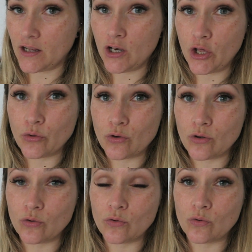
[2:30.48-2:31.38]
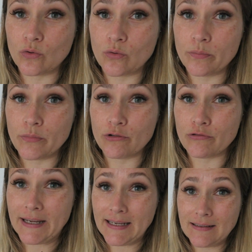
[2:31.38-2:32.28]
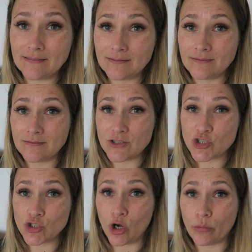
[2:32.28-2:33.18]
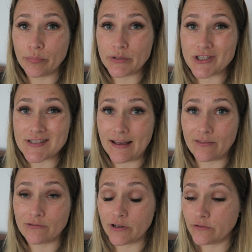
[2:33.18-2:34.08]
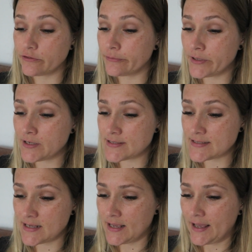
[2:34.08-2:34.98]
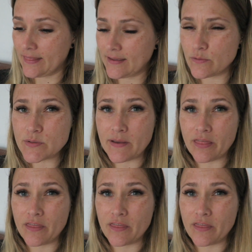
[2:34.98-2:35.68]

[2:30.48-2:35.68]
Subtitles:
a local marine shop just down the road from us. I think it was about